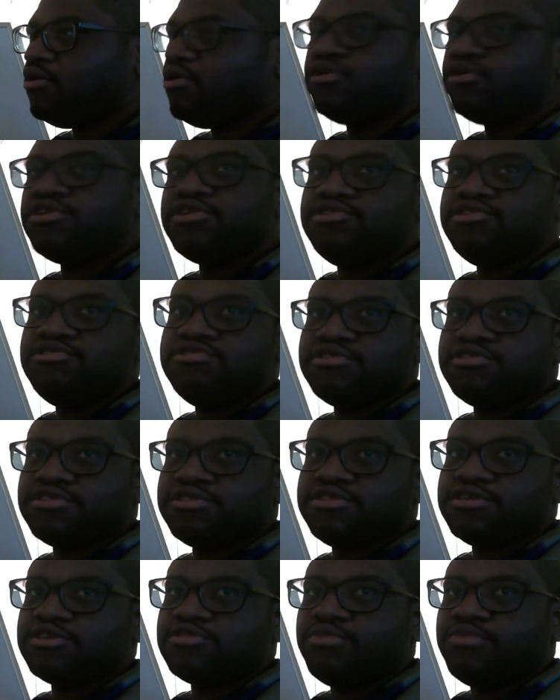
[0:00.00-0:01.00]
the New Year's
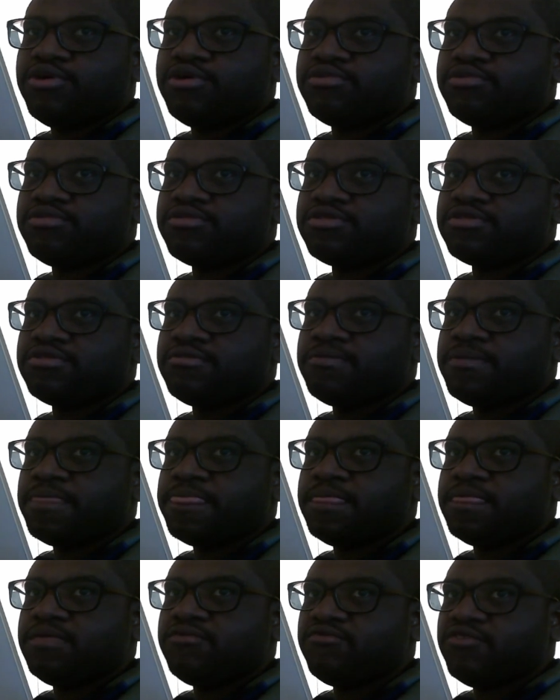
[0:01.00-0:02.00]
Six bowls,
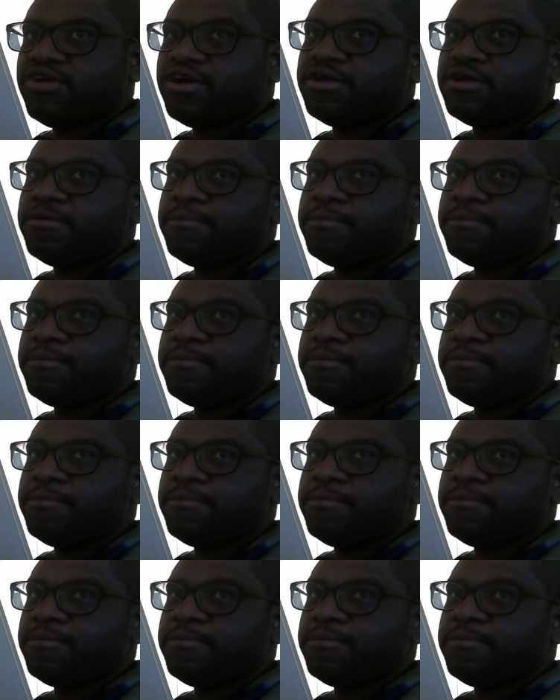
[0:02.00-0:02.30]
right?